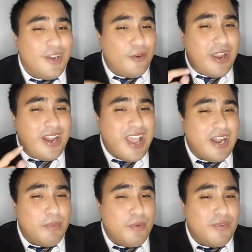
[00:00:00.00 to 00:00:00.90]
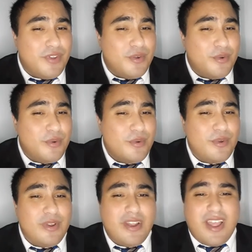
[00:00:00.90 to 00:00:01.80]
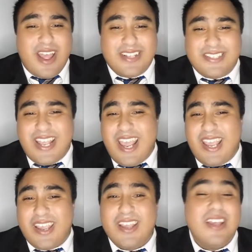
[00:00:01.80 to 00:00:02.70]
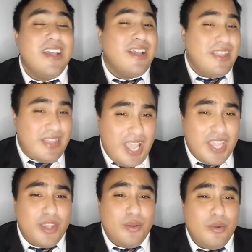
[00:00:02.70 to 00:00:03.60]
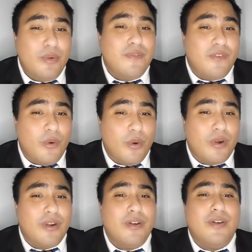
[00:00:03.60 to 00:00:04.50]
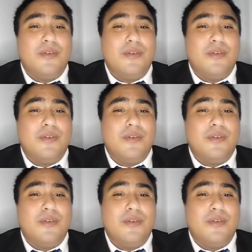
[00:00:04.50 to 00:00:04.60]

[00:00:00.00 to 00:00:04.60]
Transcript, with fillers: great anime review and saying thank you for